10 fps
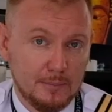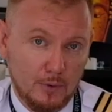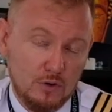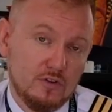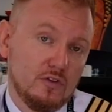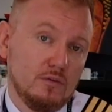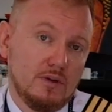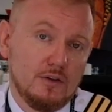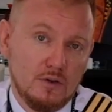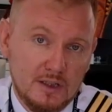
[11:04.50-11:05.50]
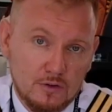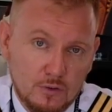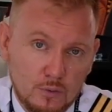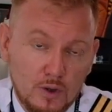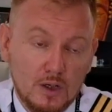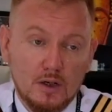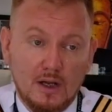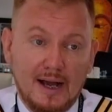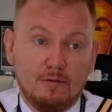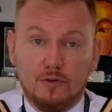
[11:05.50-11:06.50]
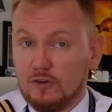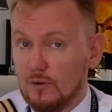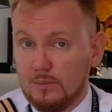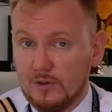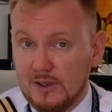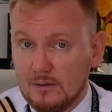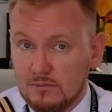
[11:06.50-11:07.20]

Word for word: box that you need to have, for example, the,